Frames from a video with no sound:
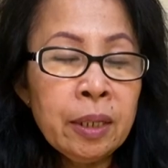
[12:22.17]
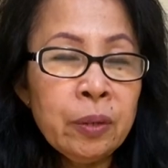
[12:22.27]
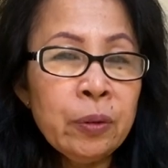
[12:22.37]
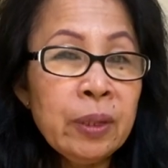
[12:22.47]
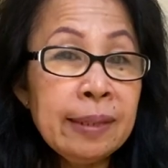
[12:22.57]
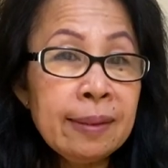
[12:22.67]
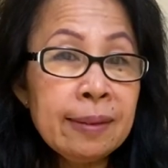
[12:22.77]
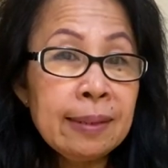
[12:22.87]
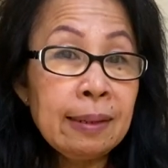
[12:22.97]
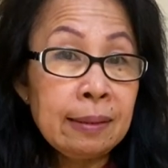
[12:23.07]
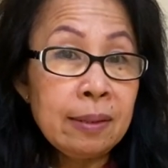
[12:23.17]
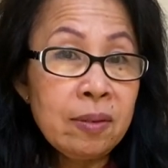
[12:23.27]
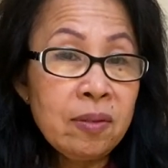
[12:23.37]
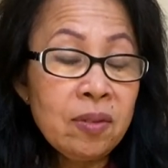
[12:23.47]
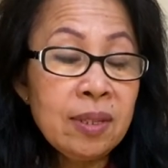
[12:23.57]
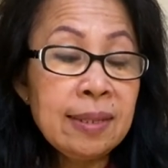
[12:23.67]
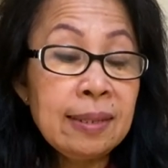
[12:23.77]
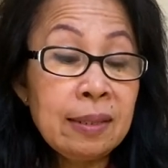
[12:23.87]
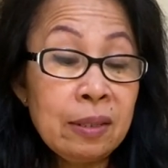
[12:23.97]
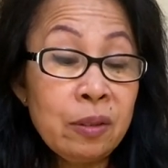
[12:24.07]
only the cyst
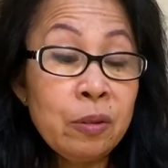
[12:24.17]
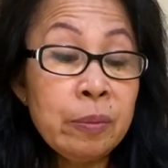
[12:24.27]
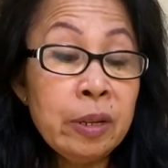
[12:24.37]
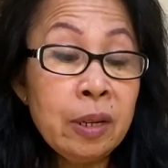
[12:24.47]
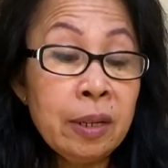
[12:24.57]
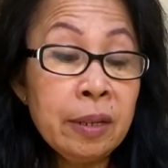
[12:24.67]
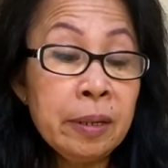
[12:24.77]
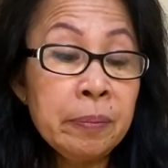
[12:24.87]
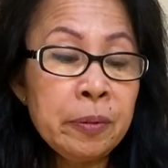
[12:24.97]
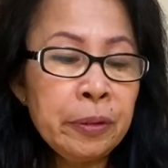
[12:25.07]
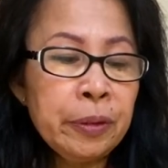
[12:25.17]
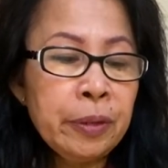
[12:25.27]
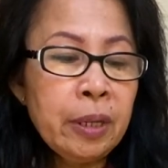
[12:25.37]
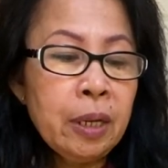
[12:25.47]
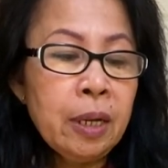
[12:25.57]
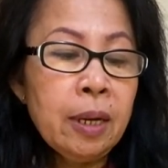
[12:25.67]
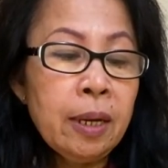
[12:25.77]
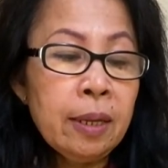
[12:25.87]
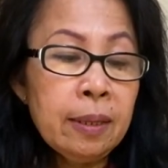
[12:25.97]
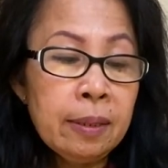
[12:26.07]
of grapefruit,
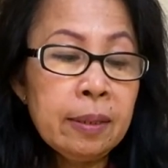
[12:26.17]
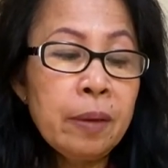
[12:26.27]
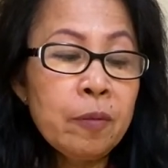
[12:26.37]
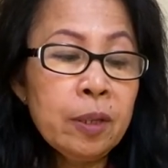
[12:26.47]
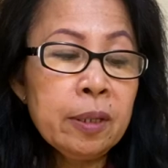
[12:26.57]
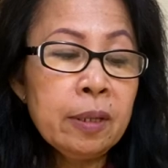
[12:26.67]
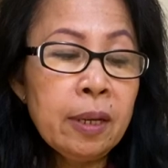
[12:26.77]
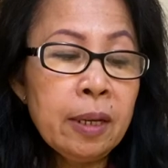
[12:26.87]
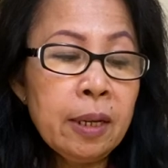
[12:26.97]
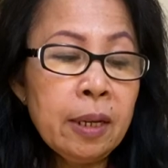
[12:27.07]
and the same is the